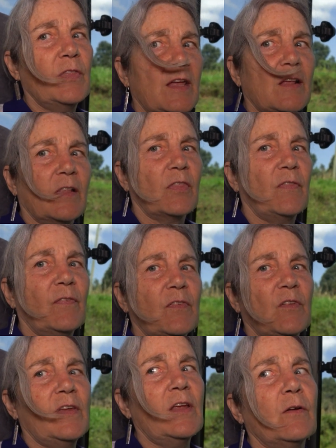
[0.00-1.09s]

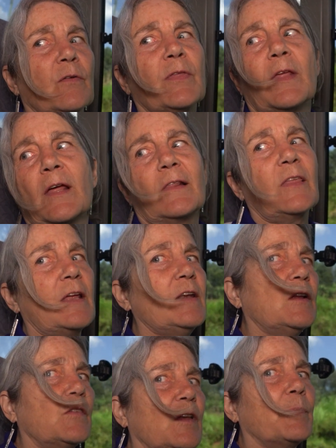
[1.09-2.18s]
like they
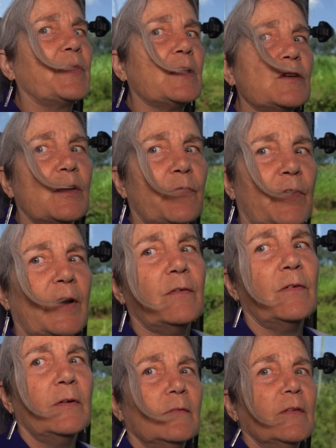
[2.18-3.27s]
need something different,
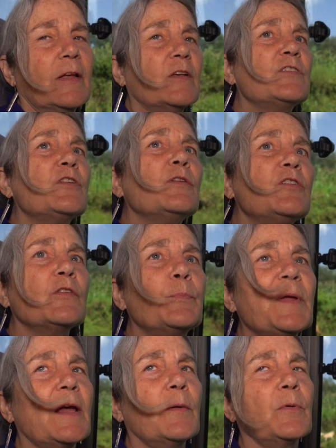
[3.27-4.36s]
is to just
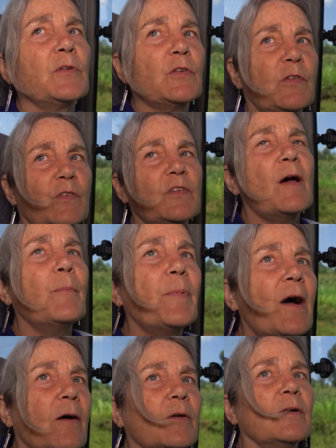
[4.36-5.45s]
be able to step
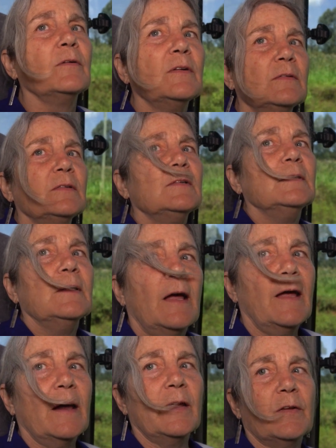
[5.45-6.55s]
out
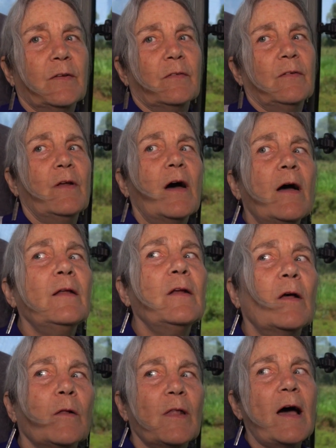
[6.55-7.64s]
and not
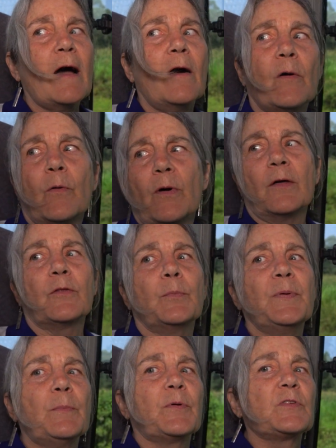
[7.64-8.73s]
allow other
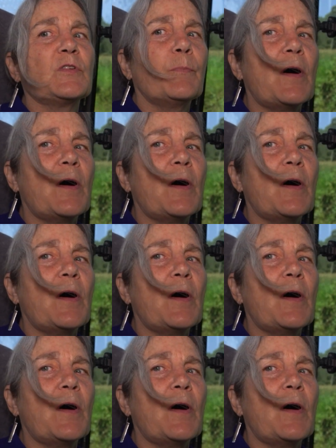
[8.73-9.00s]
people to